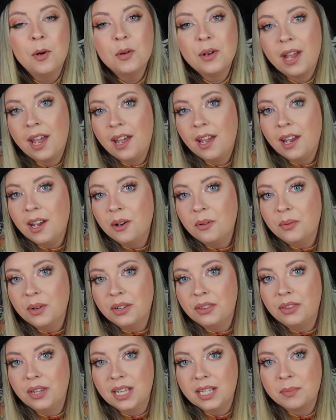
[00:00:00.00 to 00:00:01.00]
okay
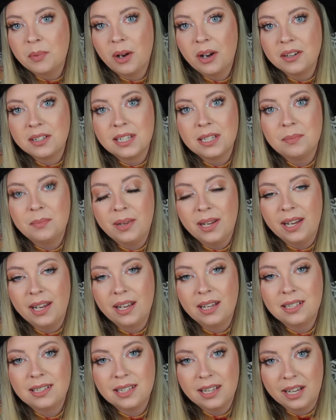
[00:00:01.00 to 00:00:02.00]
with these boxes
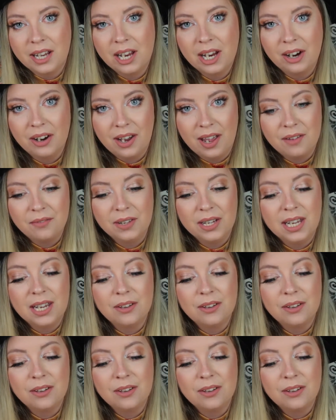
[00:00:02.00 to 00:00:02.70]
being skincare heavy